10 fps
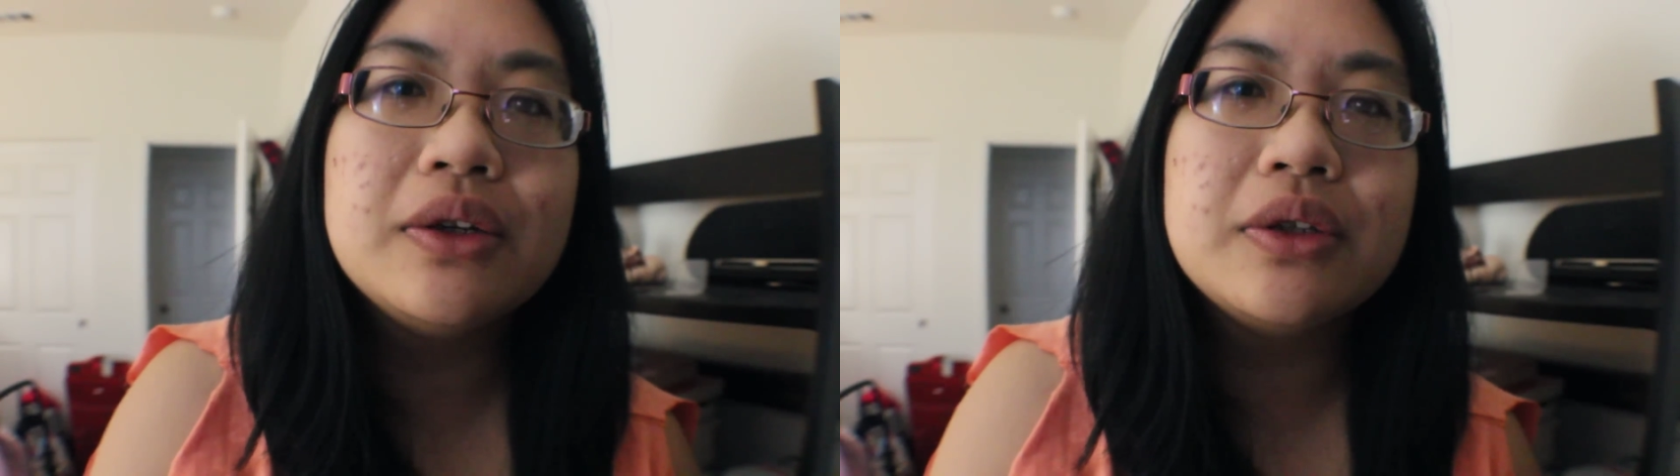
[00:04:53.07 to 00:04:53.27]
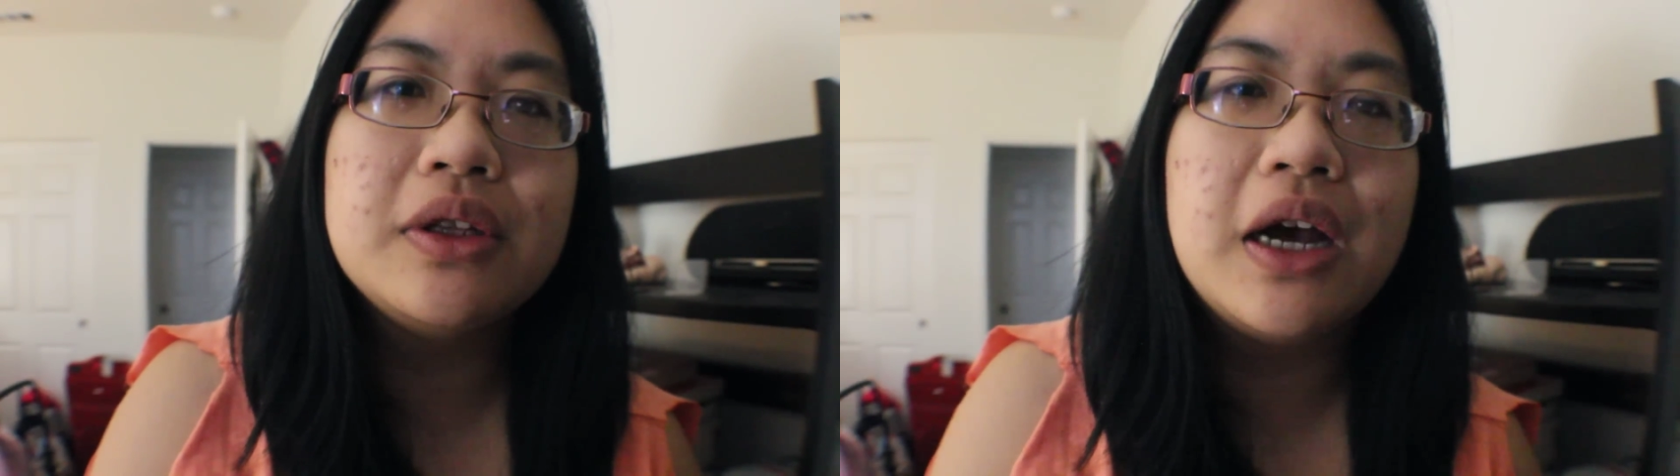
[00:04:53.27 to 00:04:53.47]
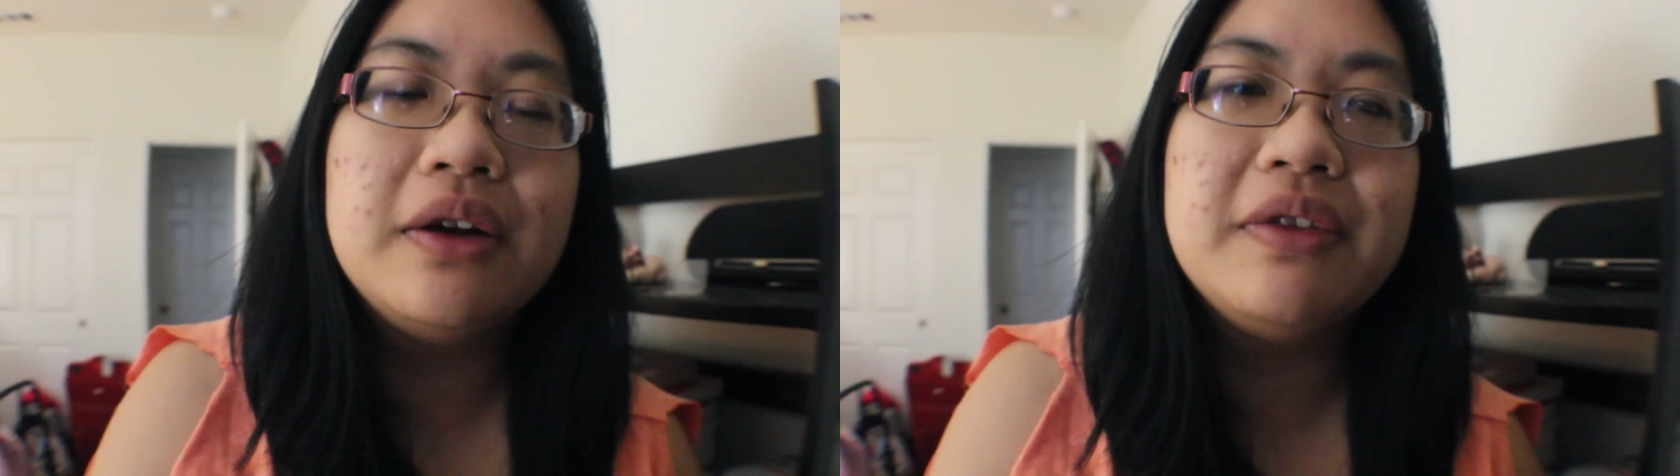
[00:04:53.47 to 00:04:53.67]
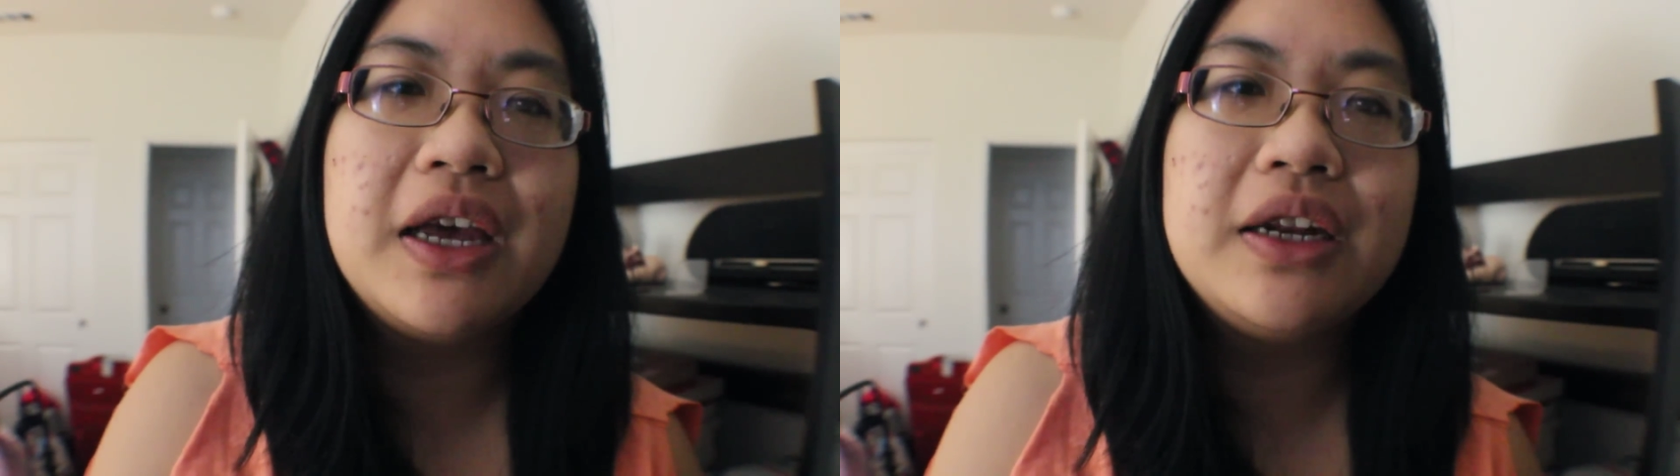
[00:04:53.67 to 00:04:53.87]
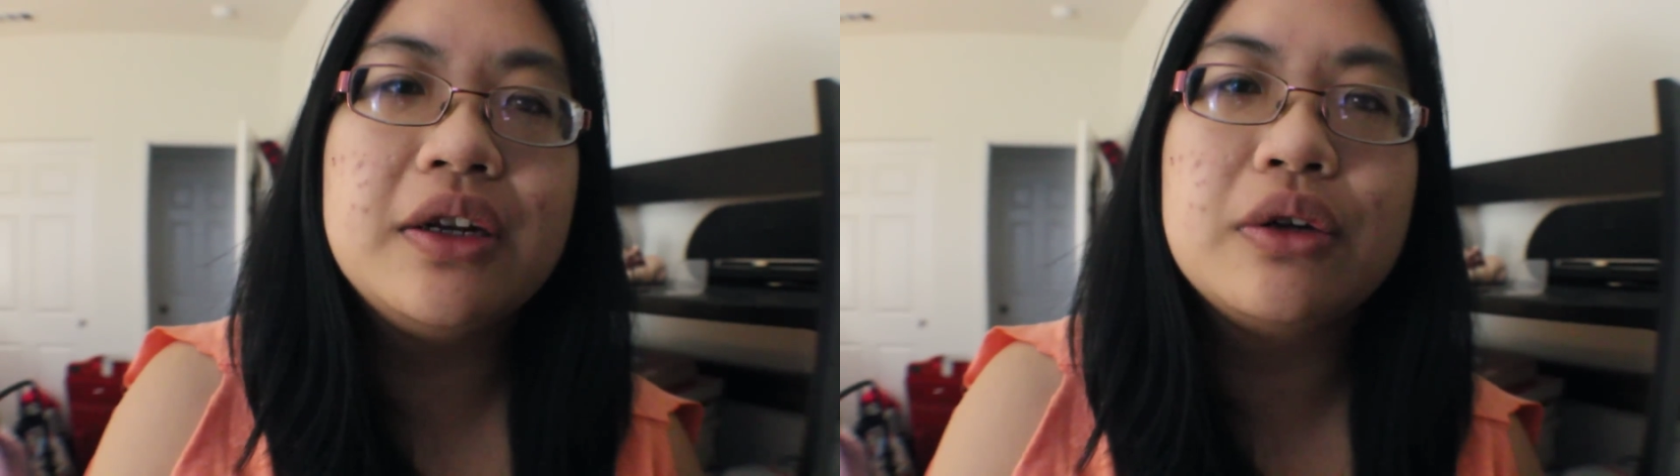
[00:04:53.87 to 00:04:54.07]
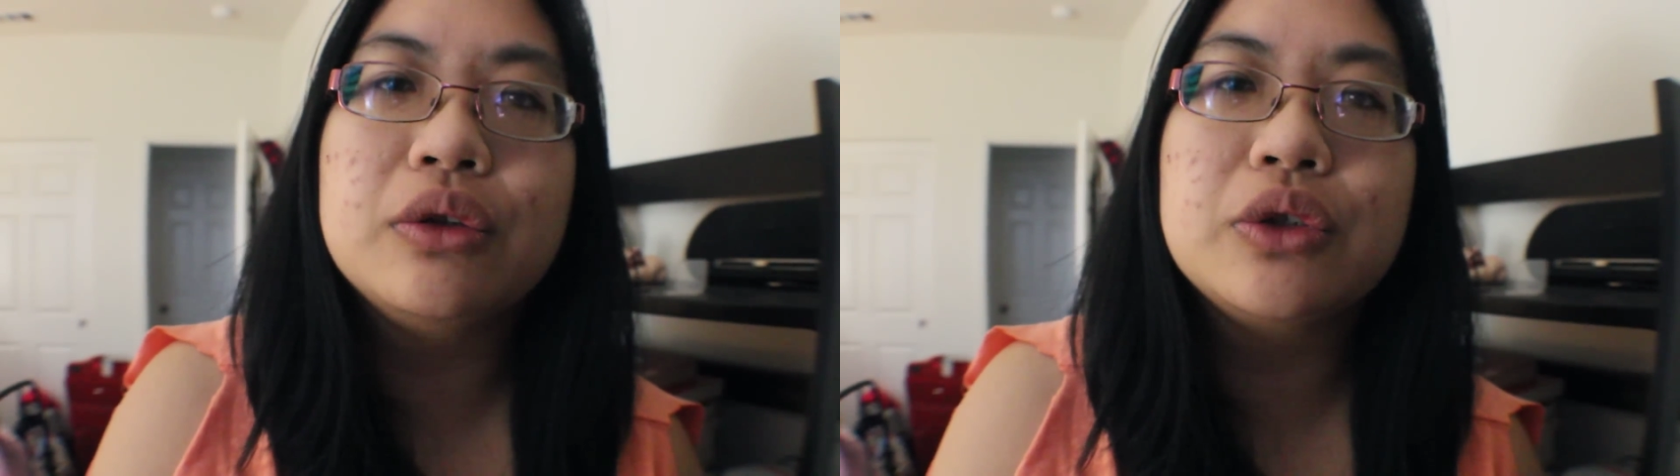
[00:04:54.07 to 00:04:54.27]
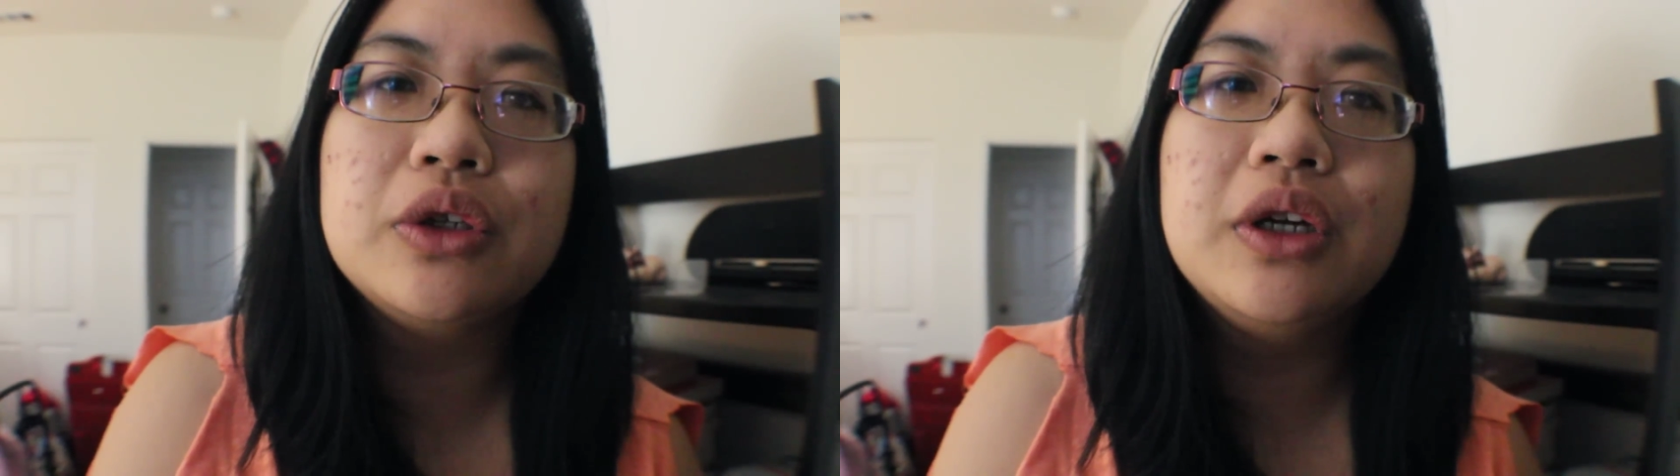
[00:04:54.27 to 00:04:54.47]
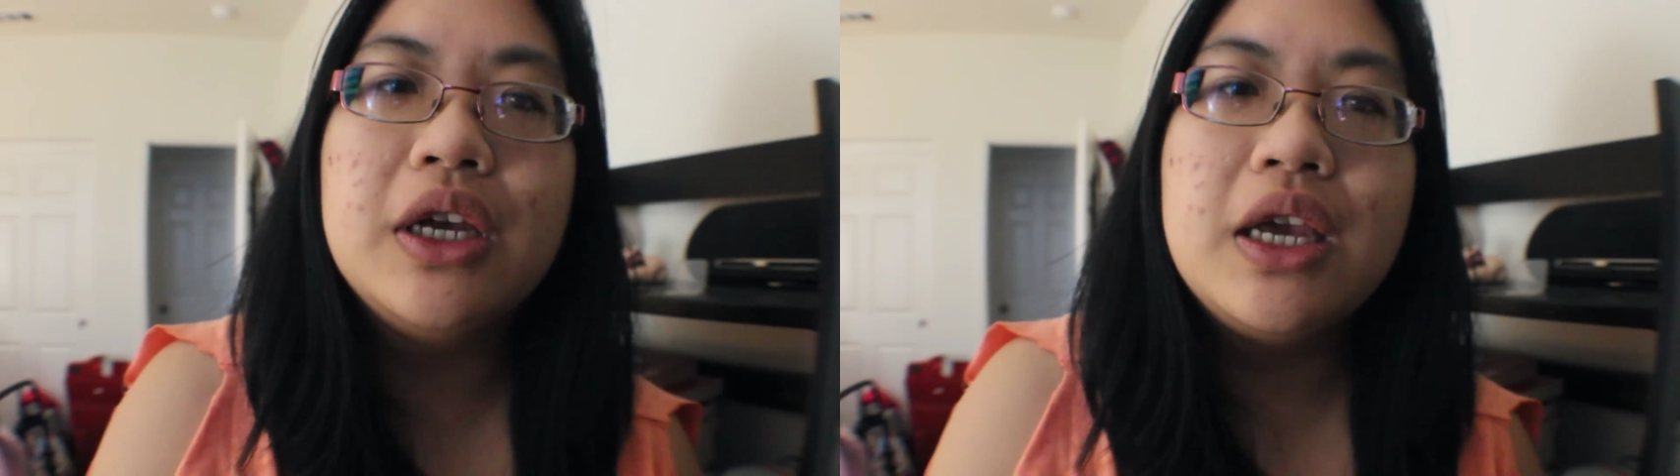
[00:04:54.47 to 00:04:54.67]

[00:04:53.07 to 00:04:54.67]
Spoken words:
There's a lot of that in the culture.